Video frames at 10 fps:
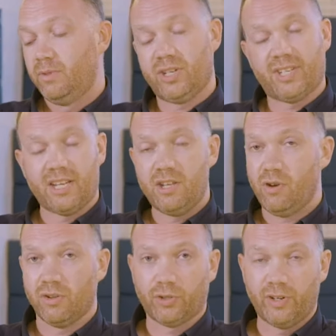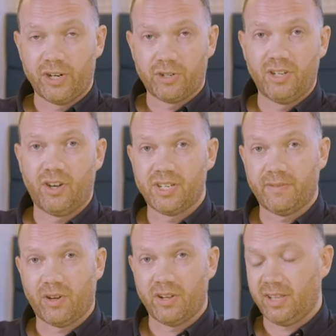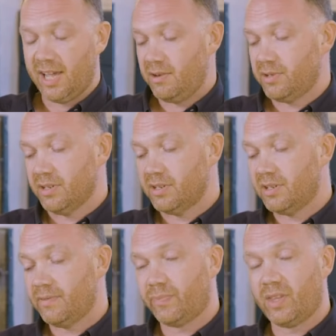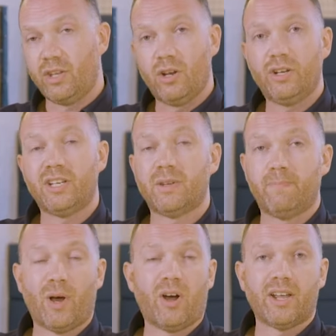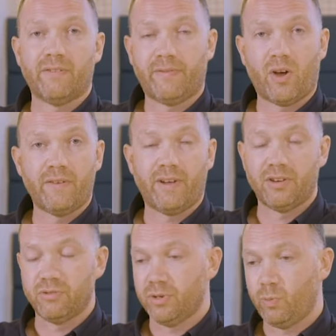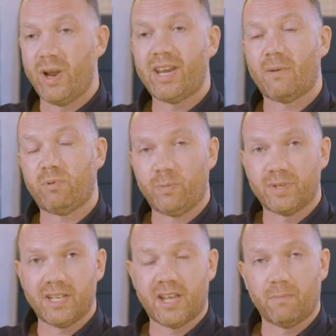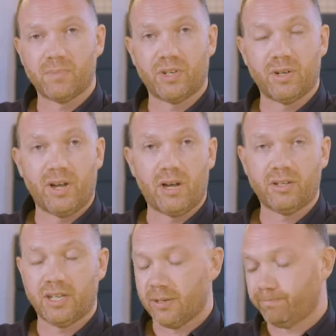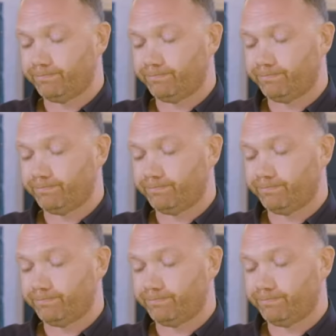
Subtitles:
You just say you've got 395,000. You're looking to buy at 500. When that property comes on the market,